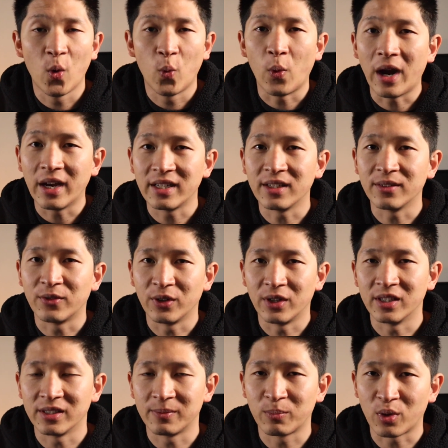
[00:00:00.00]
waiting for
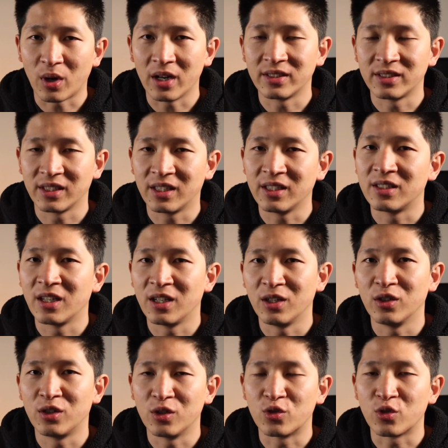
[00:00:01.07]
the price to
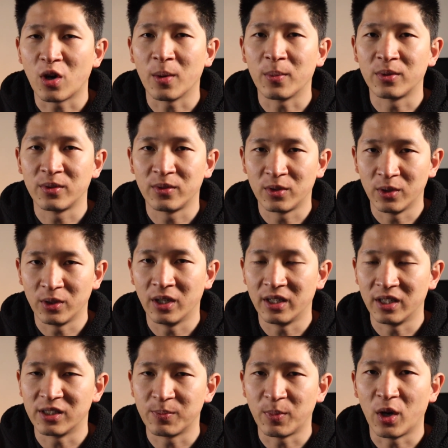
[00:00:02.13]
continue to drop to hit
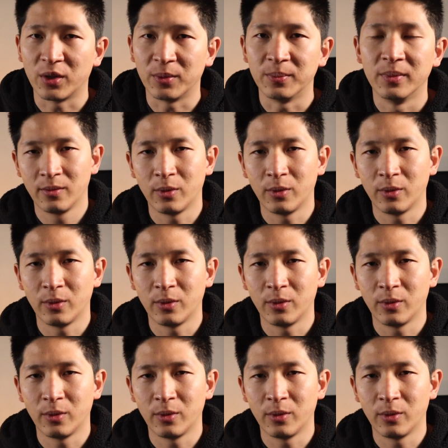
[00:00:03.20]
its bottom.